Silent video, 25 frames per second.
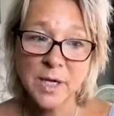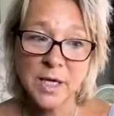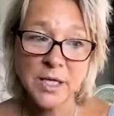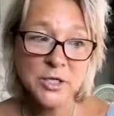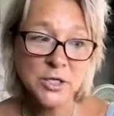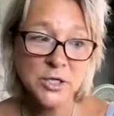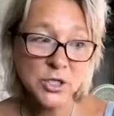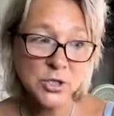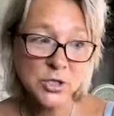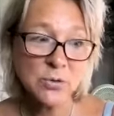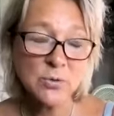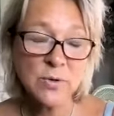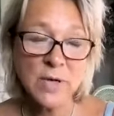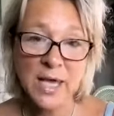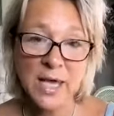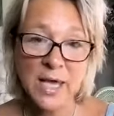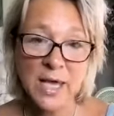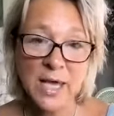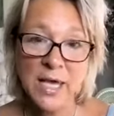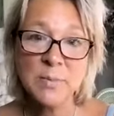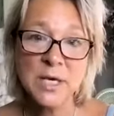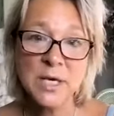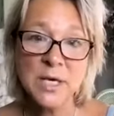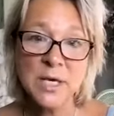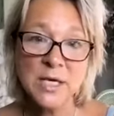And you
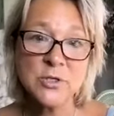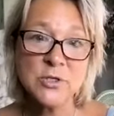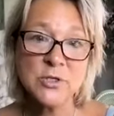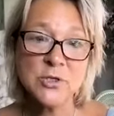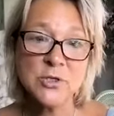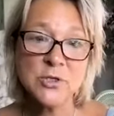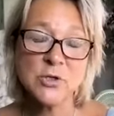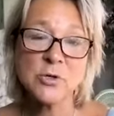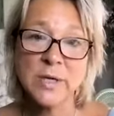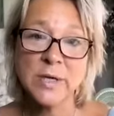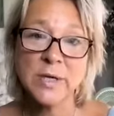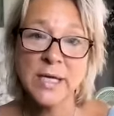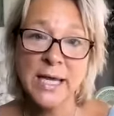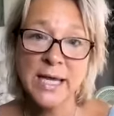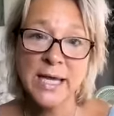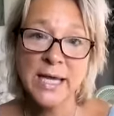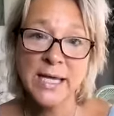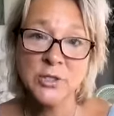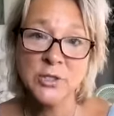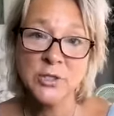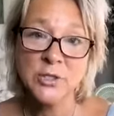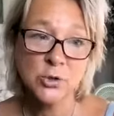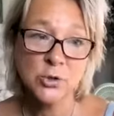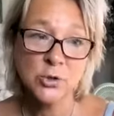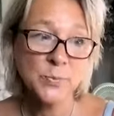came here to
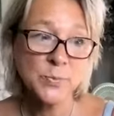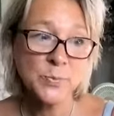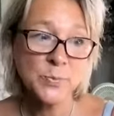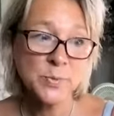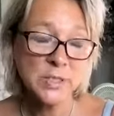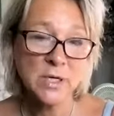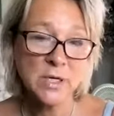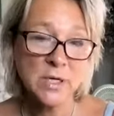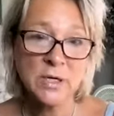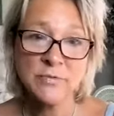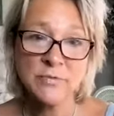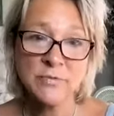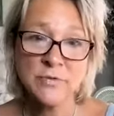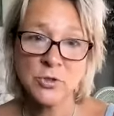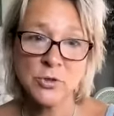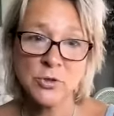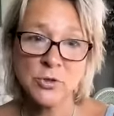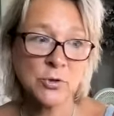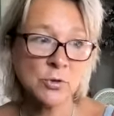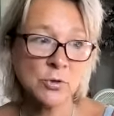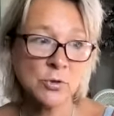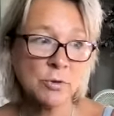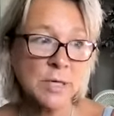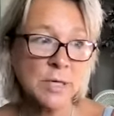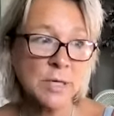create, to observe, to
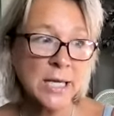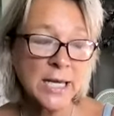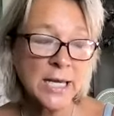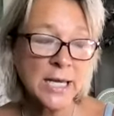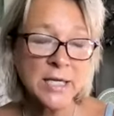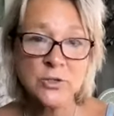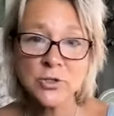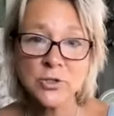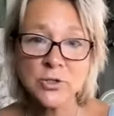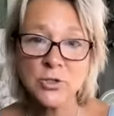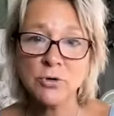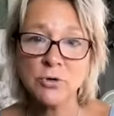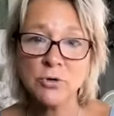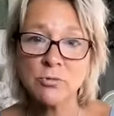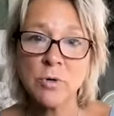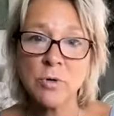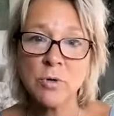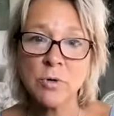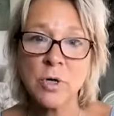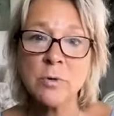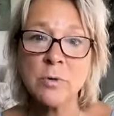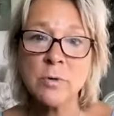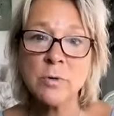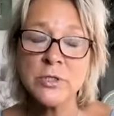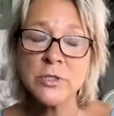create, to
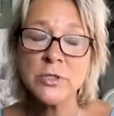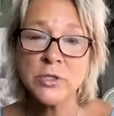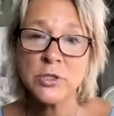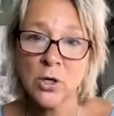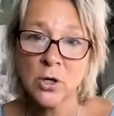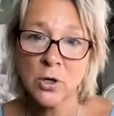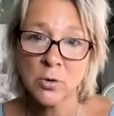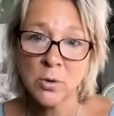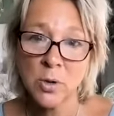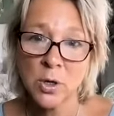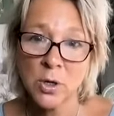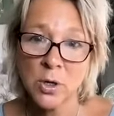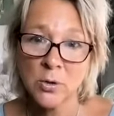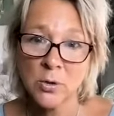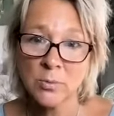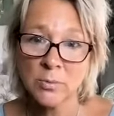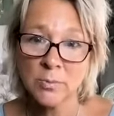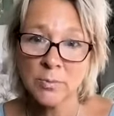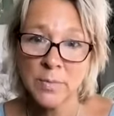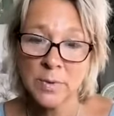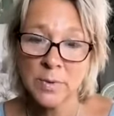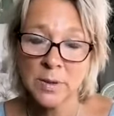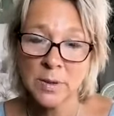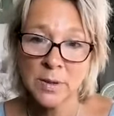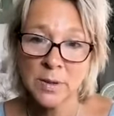grow, and to go
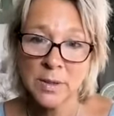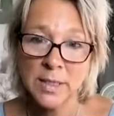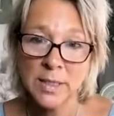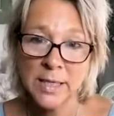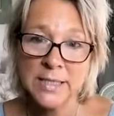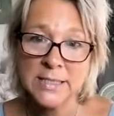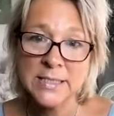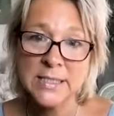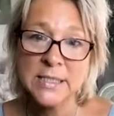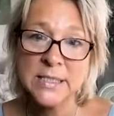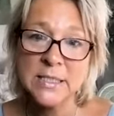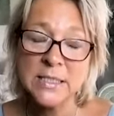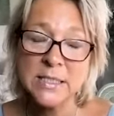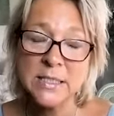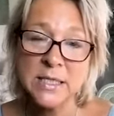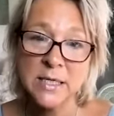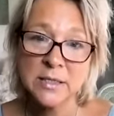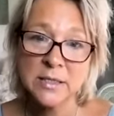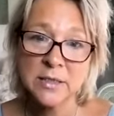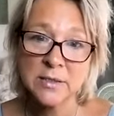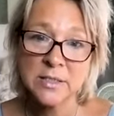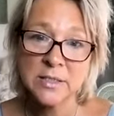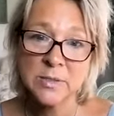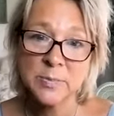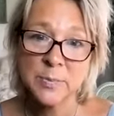home as an
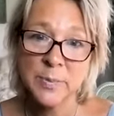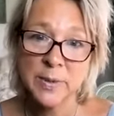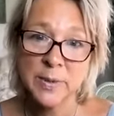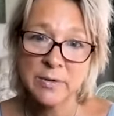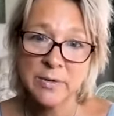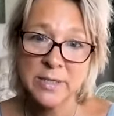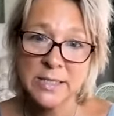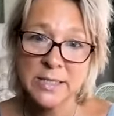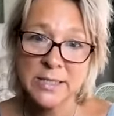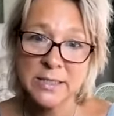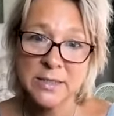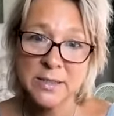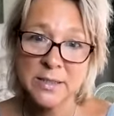eternal spirit.